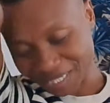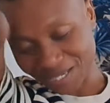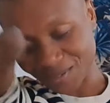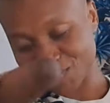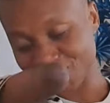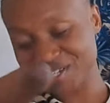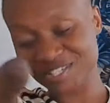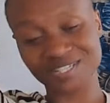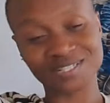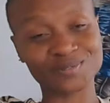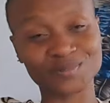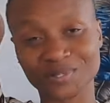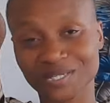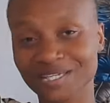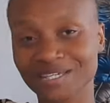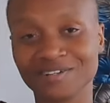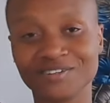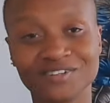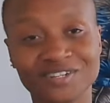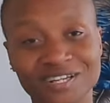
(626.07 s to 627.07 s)
We're just
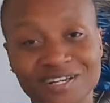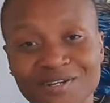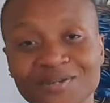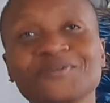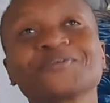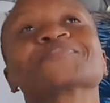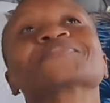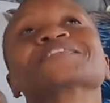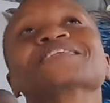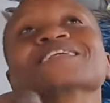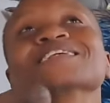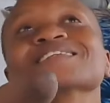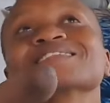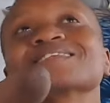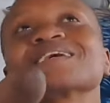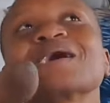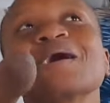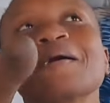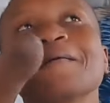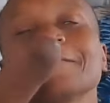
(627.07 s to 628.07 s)
working on a lot of things,
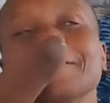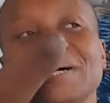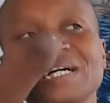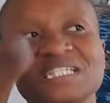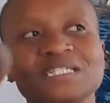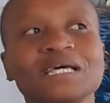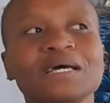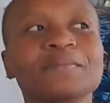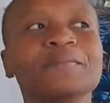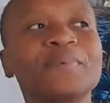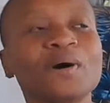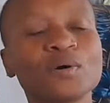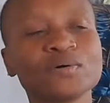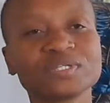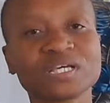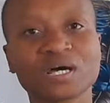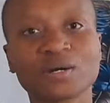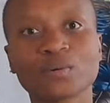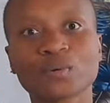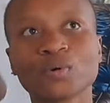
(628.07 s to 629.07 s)
but a
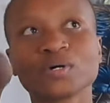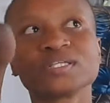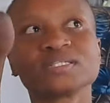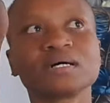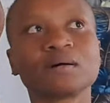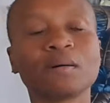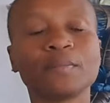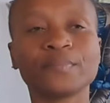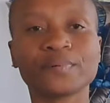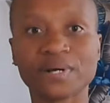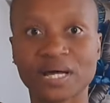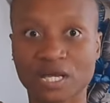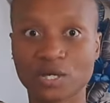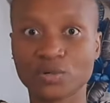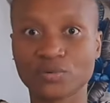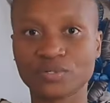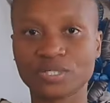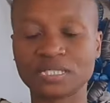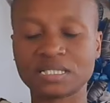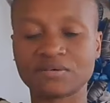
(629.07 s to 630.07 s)
boundary wall is our
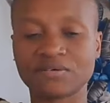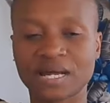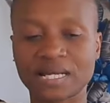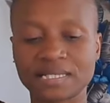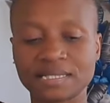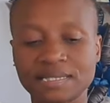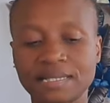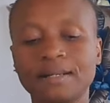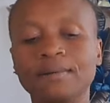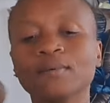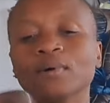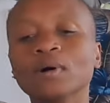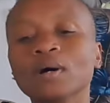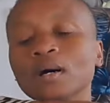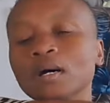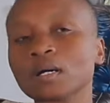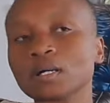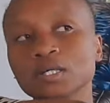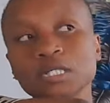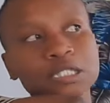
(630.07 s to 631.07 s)
priority right now.
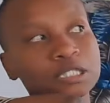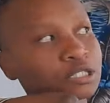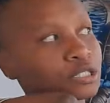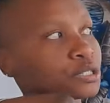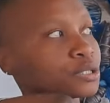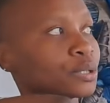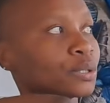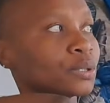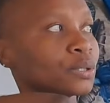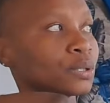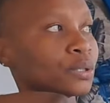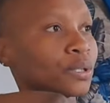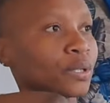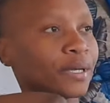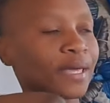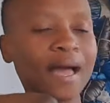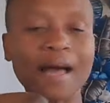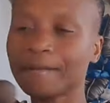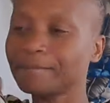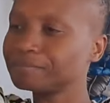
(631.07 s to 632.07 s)
So
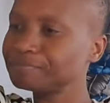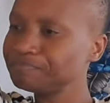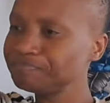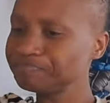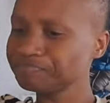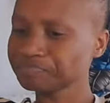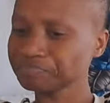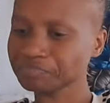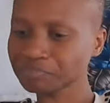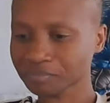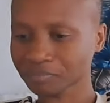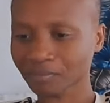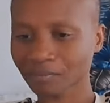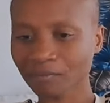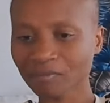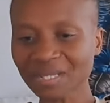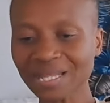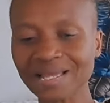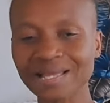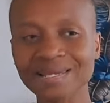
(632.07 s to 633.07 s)
yeah,
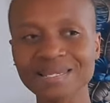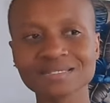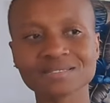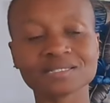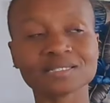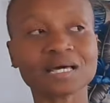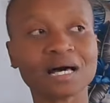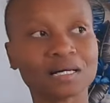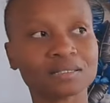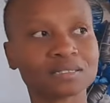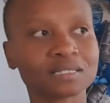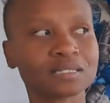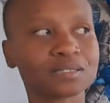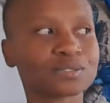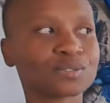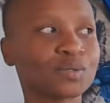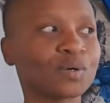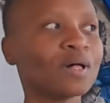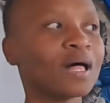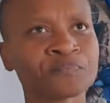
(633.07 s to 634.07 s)
let's see how things
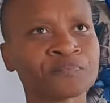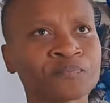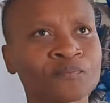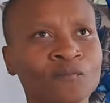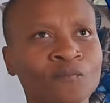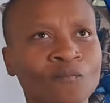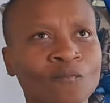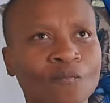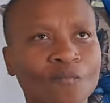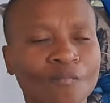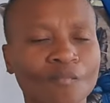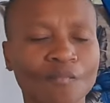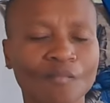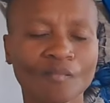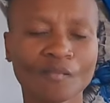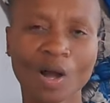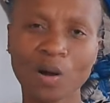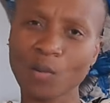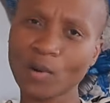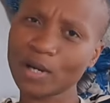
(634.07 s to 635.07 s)
go.
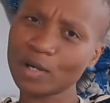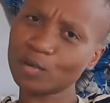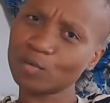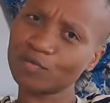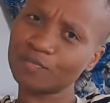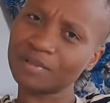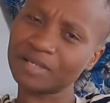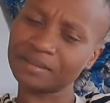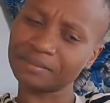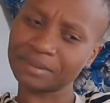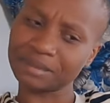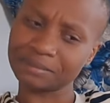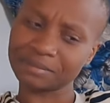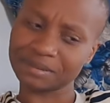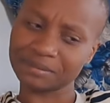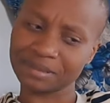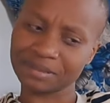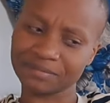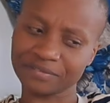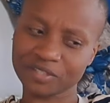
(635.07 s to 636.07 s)
One of my
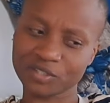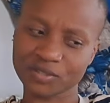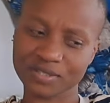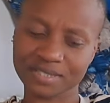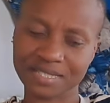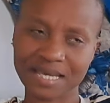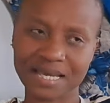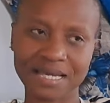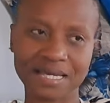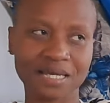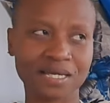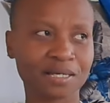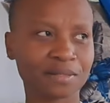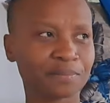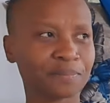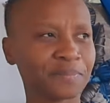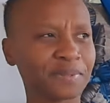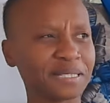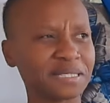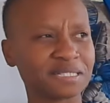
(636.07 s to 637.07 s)
videos
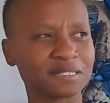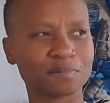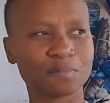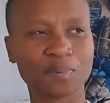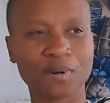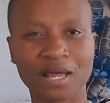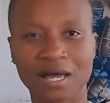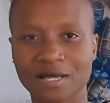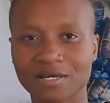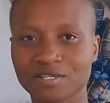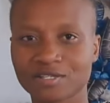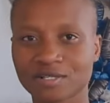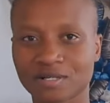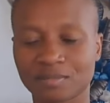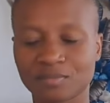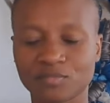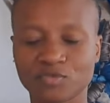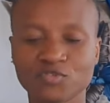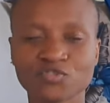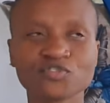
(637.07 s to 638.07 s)
saying please plant
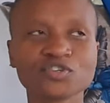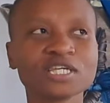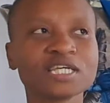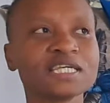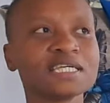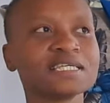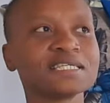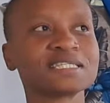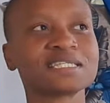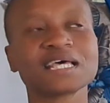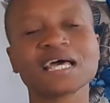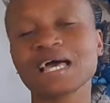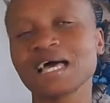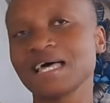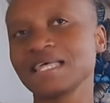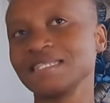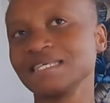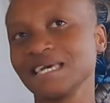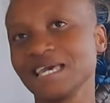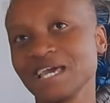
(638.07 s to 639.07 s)
some trees,
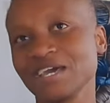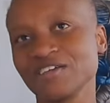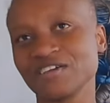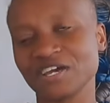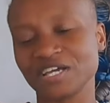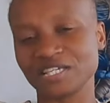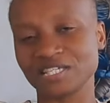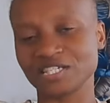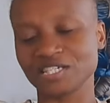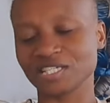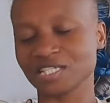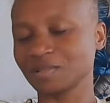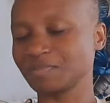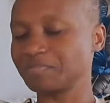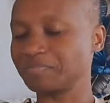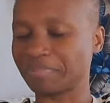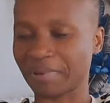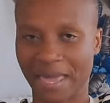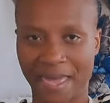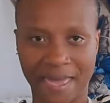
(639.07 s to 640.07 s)
the area is
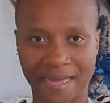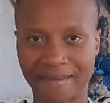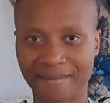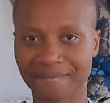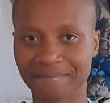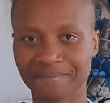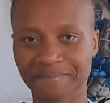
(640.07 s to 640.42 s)
just bare.